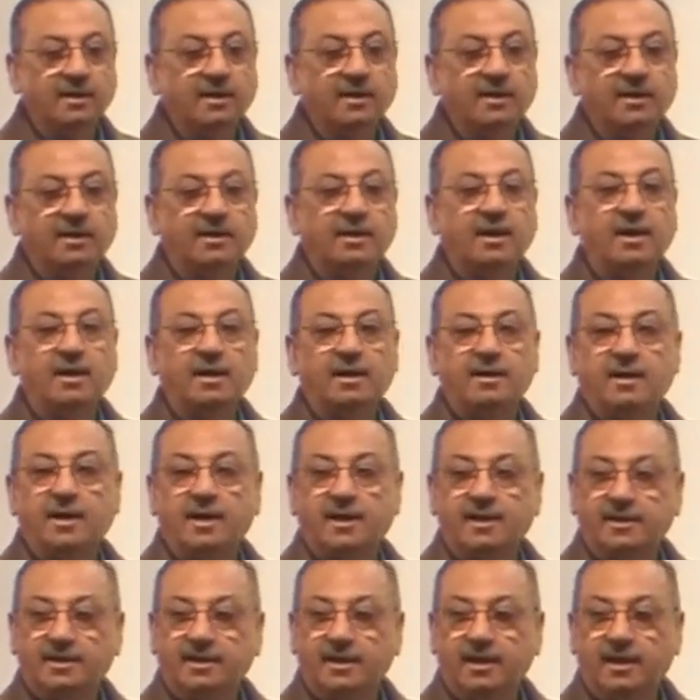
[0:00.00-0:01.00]
La
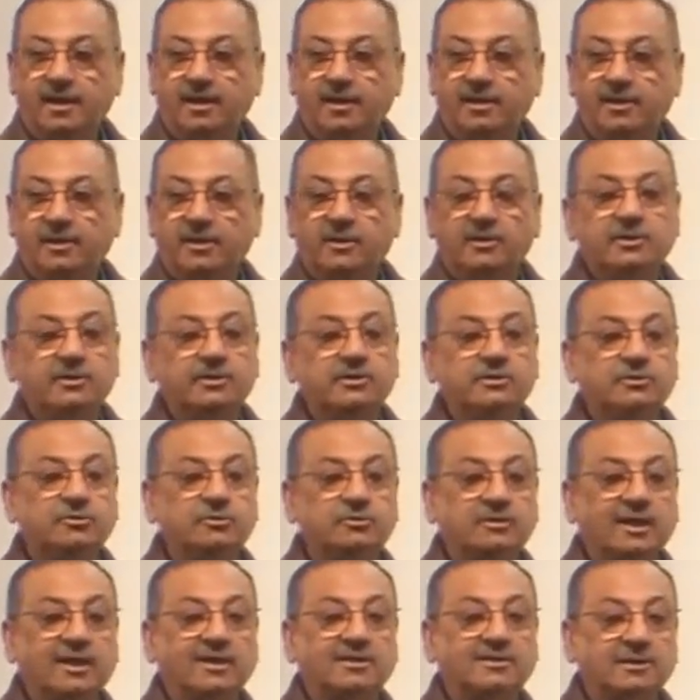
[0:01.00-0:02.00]
nahiya, you
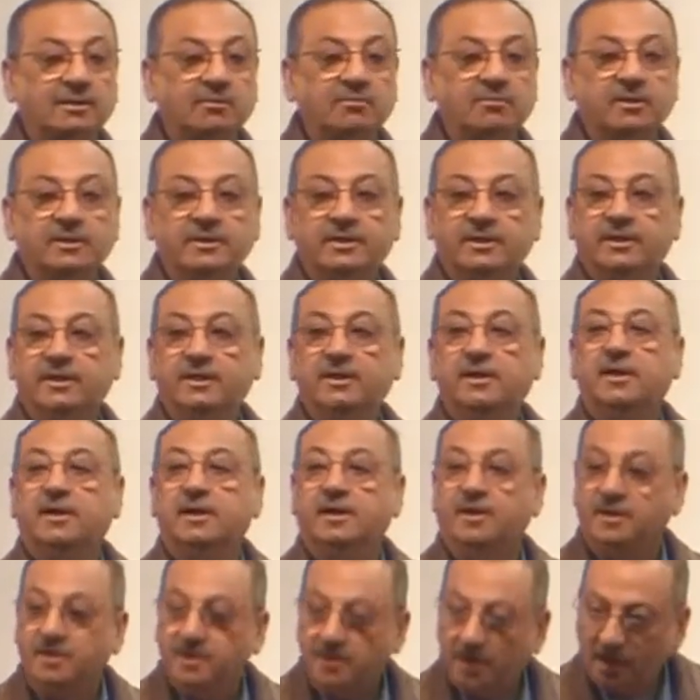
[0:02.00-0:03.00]
tell somebody
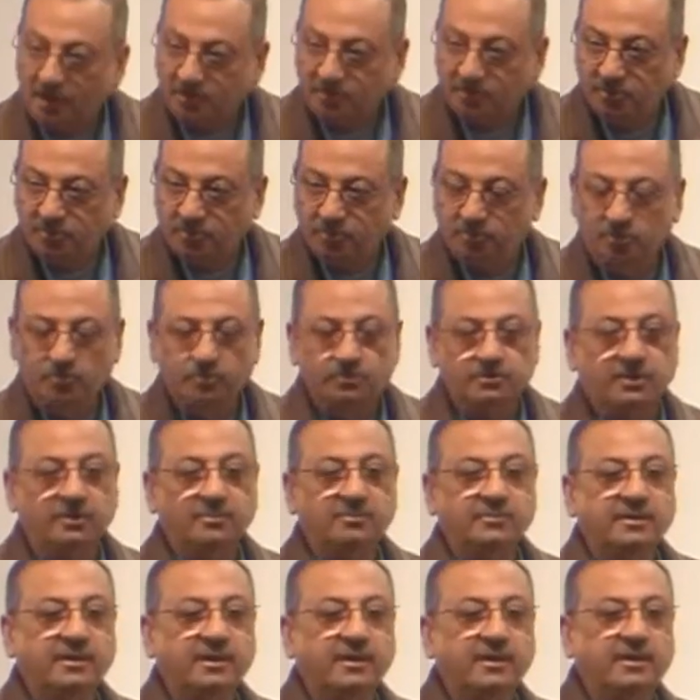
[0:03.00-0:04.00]
not to do
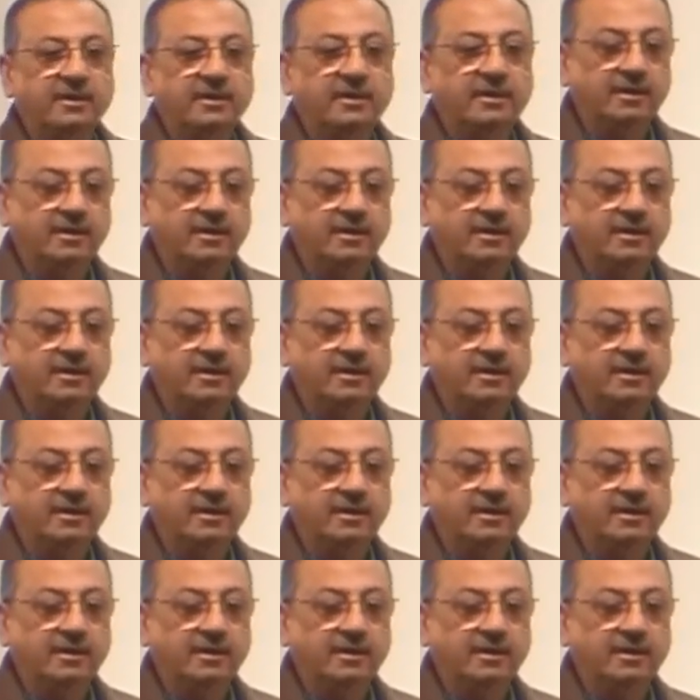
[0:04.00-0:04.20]
something.